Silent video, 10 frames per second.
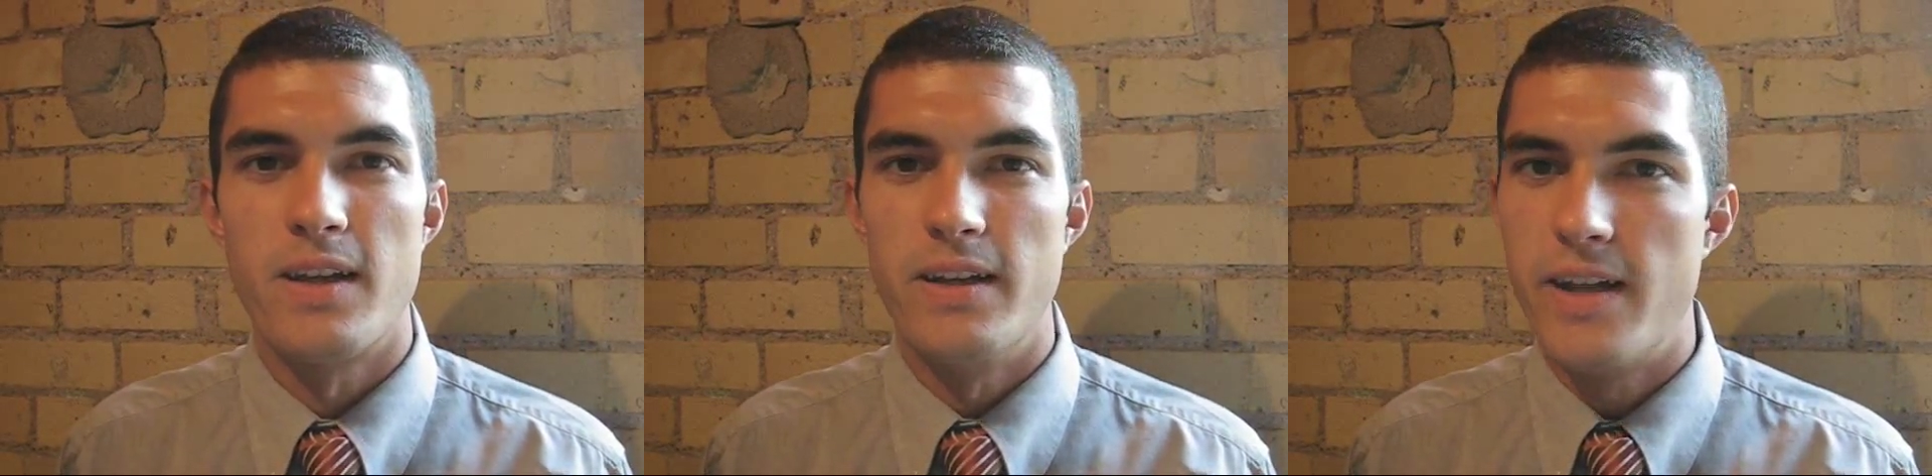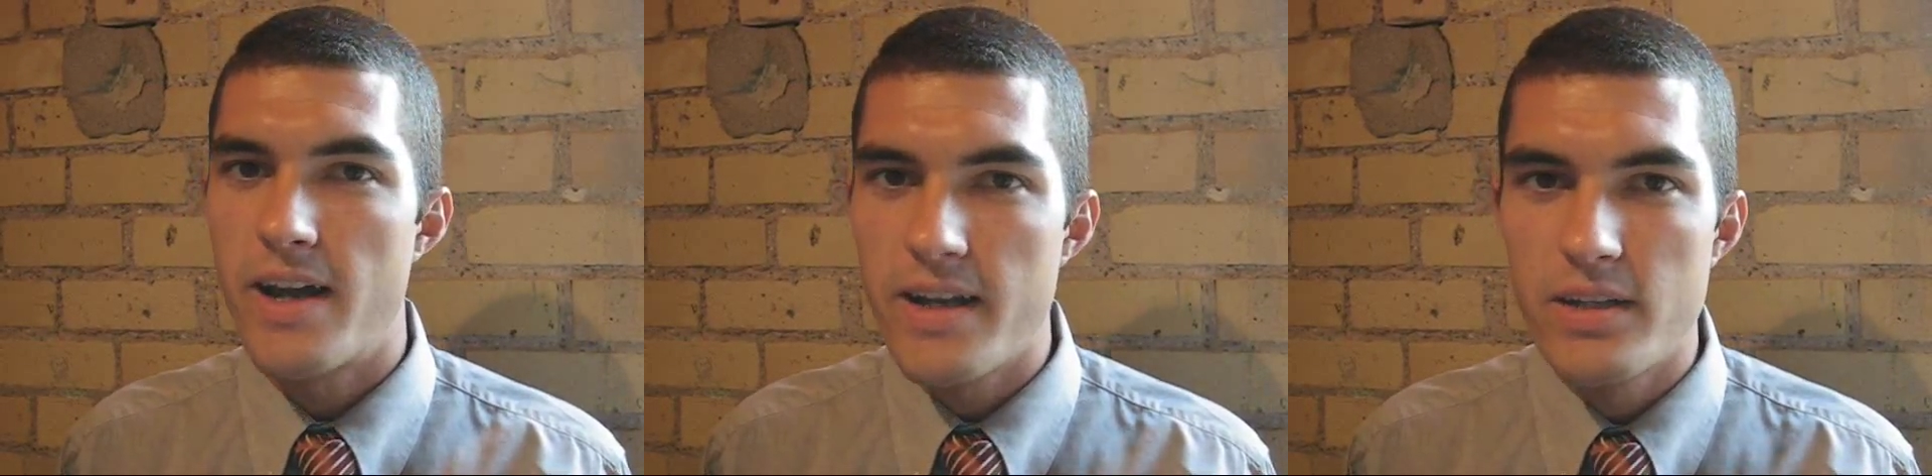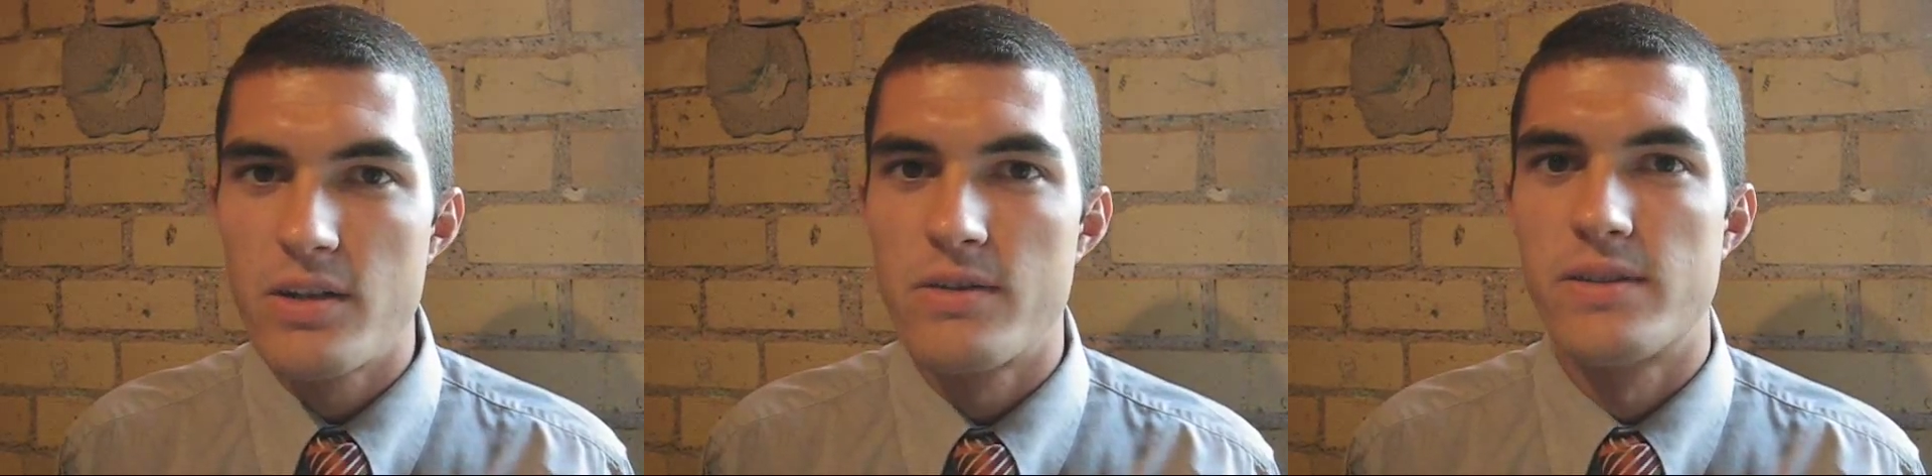
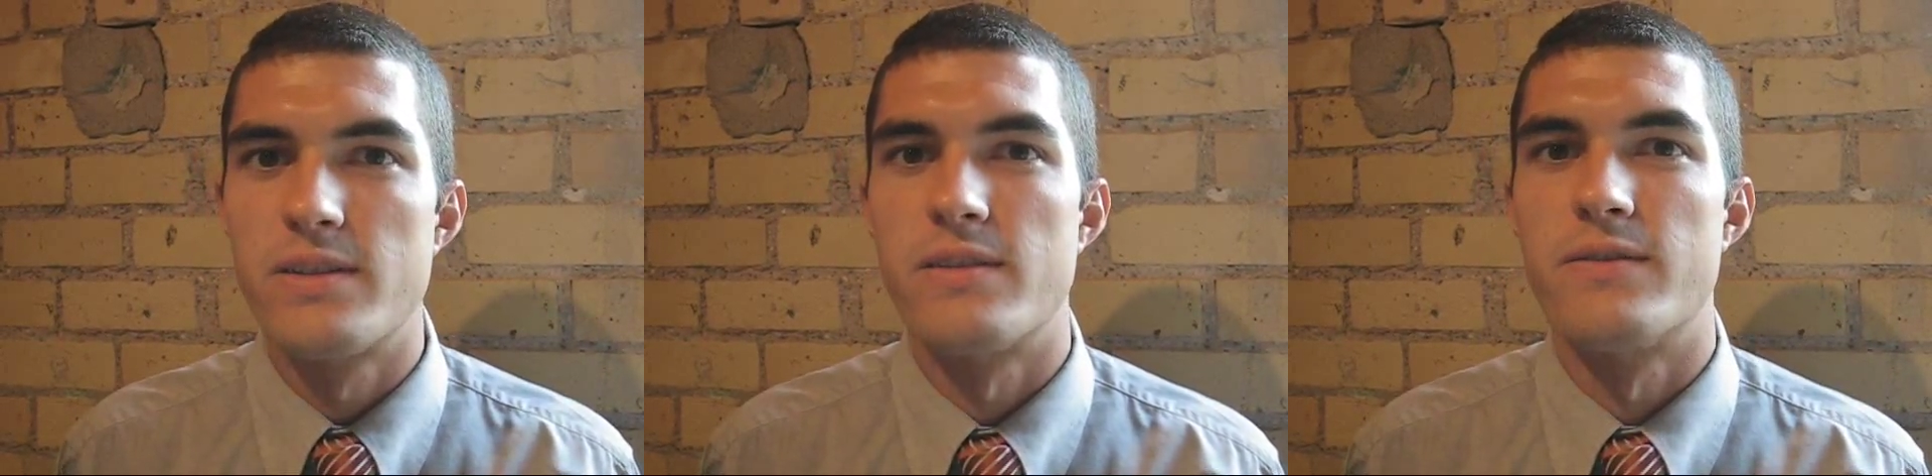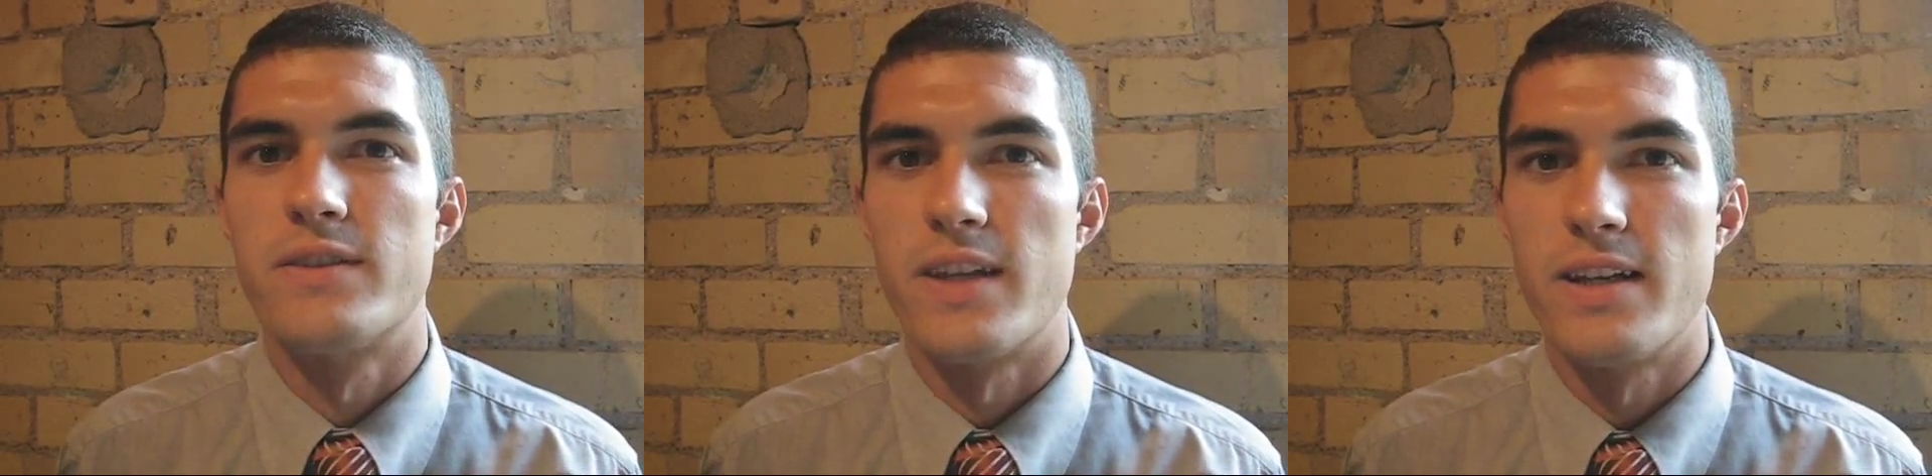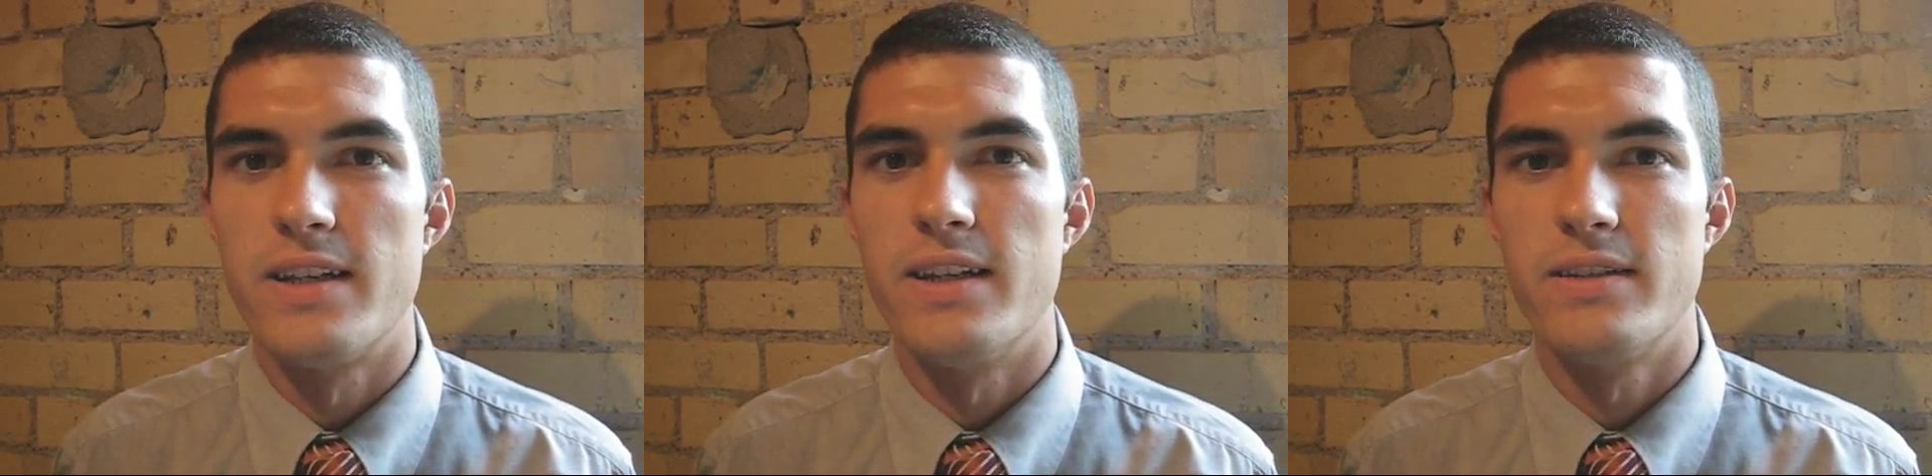Diagnosis of
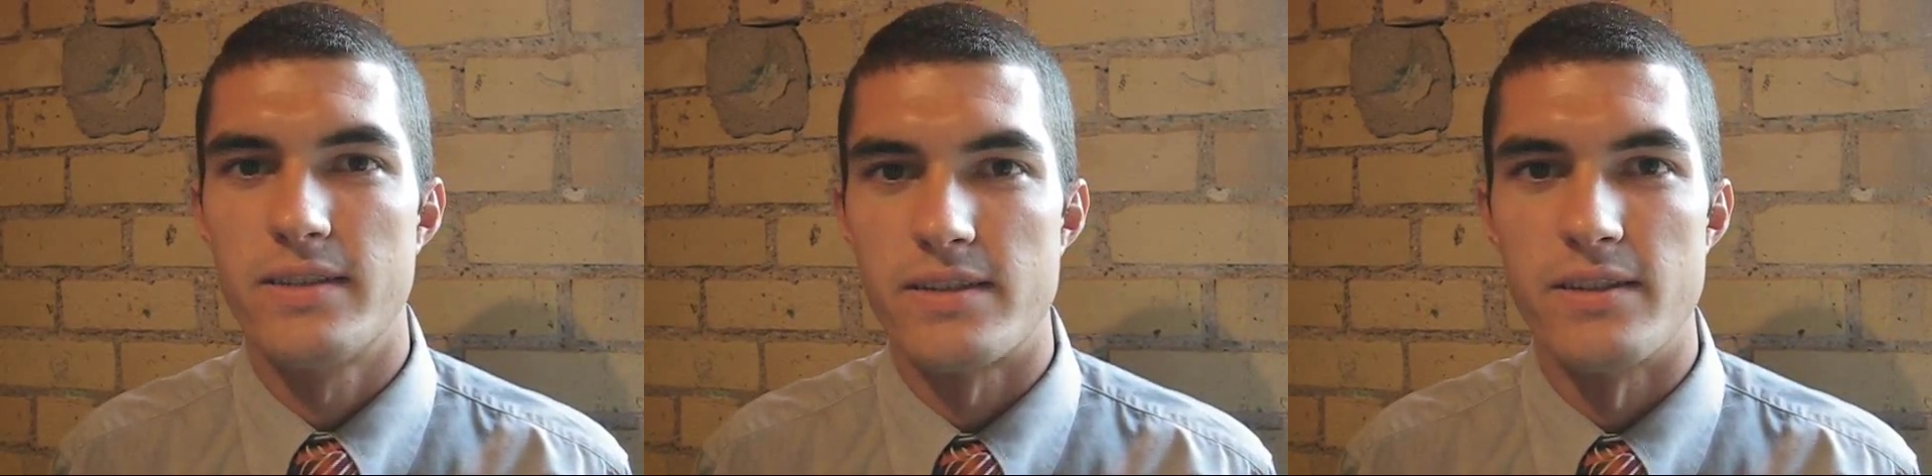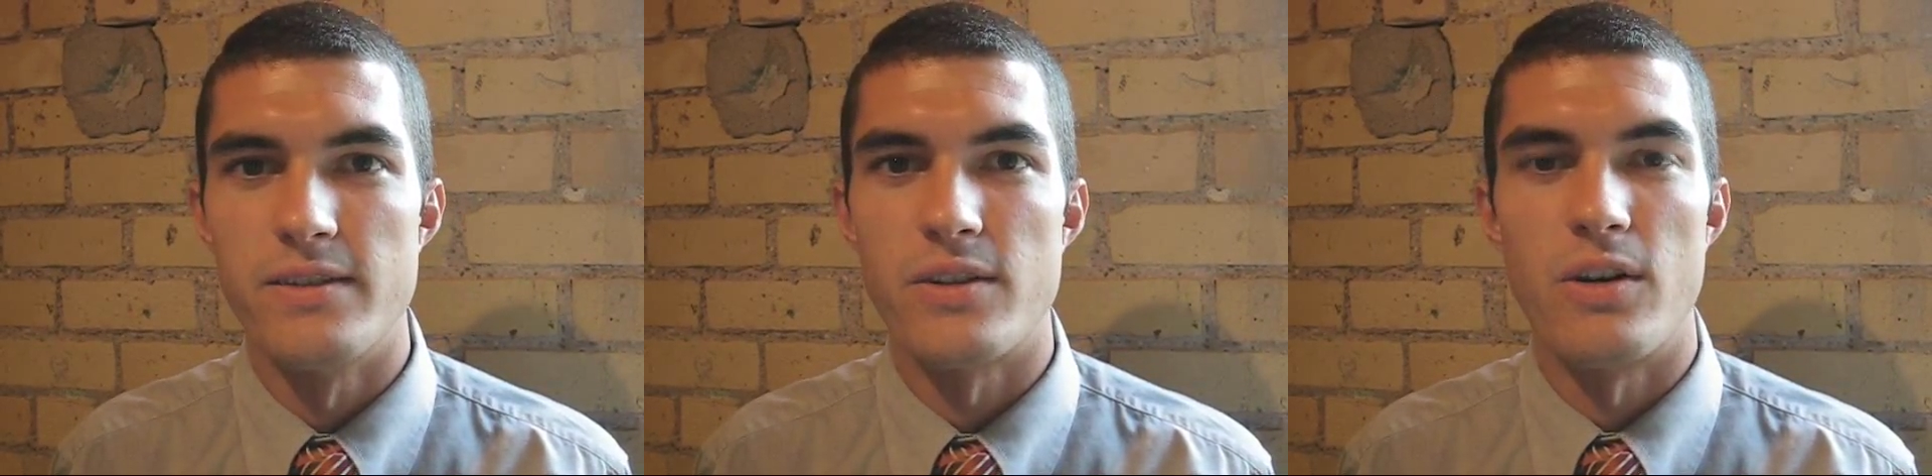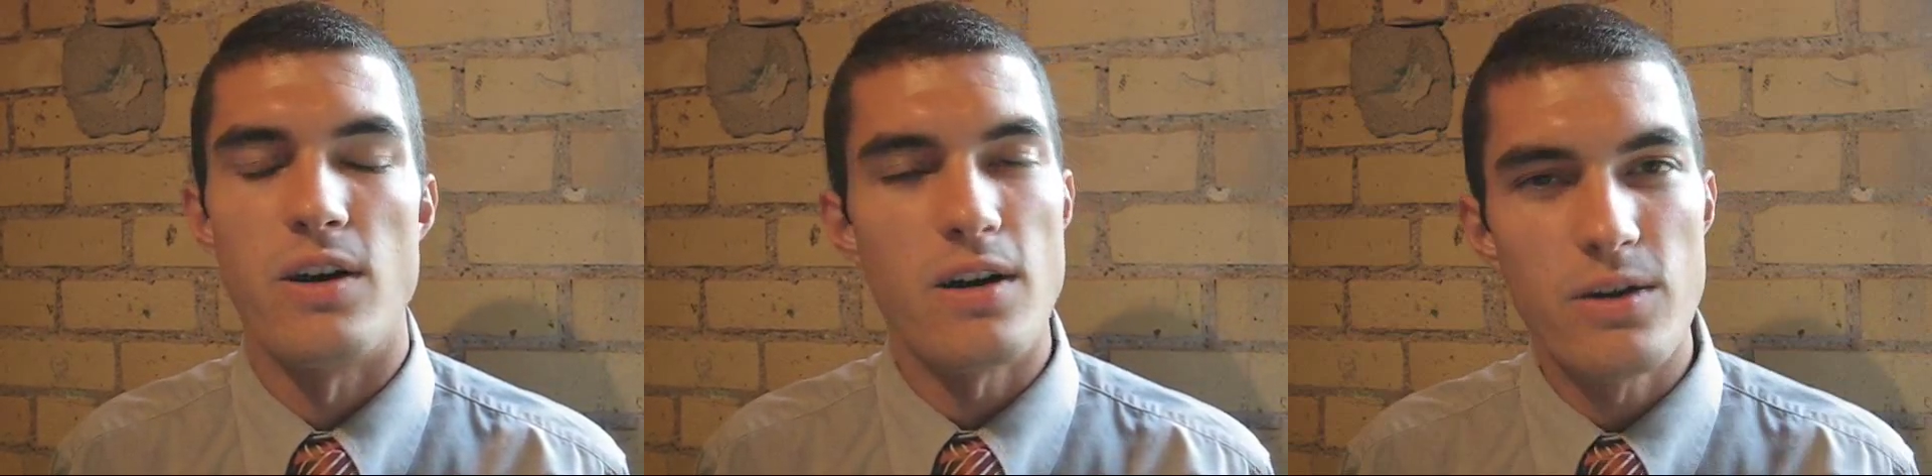sudden illnesses
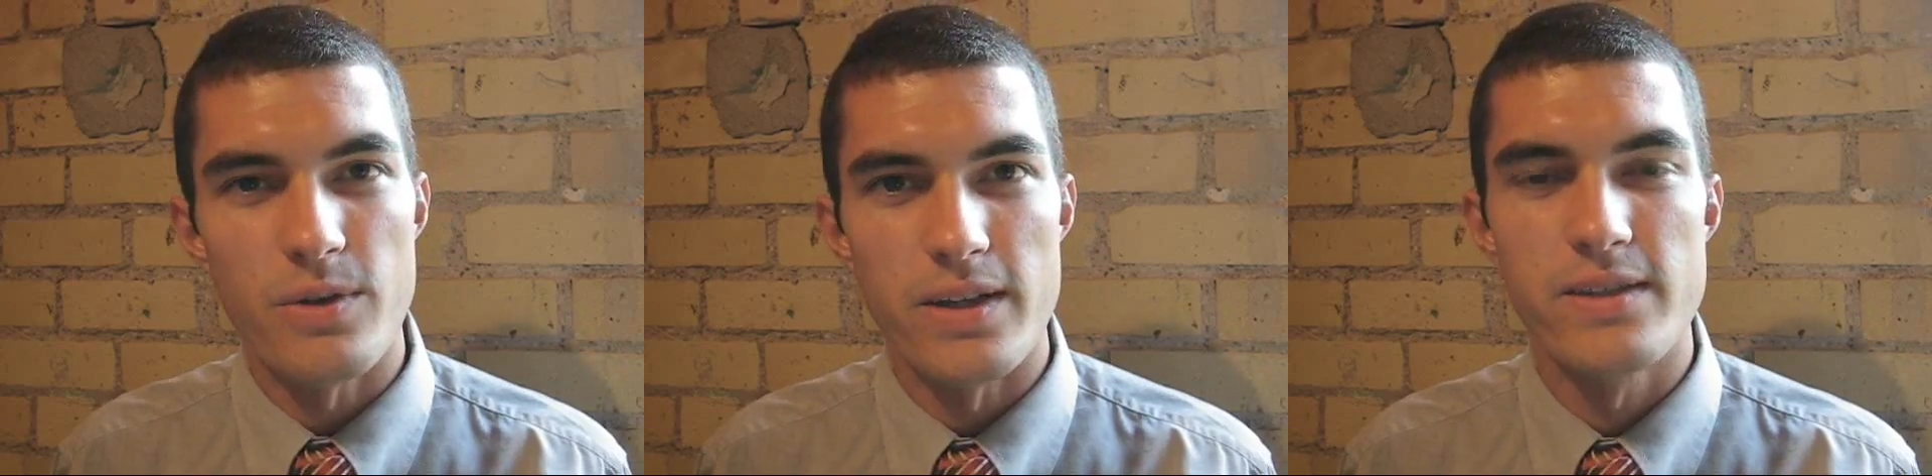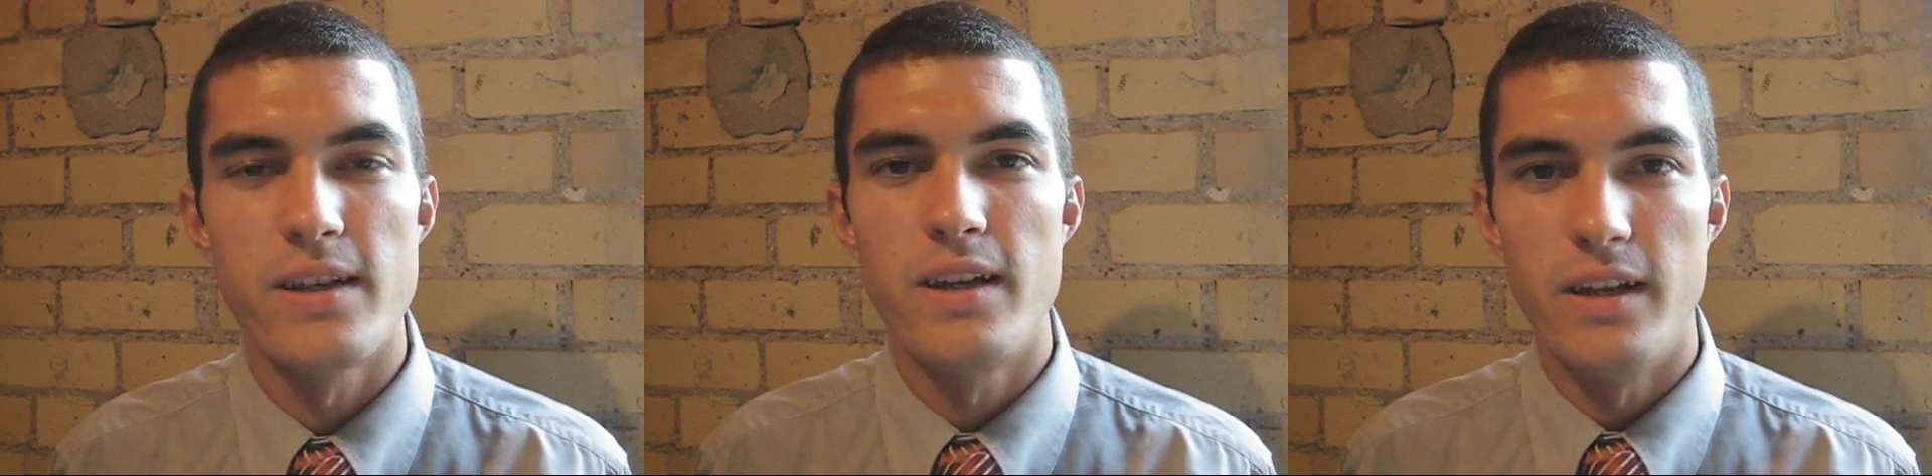are always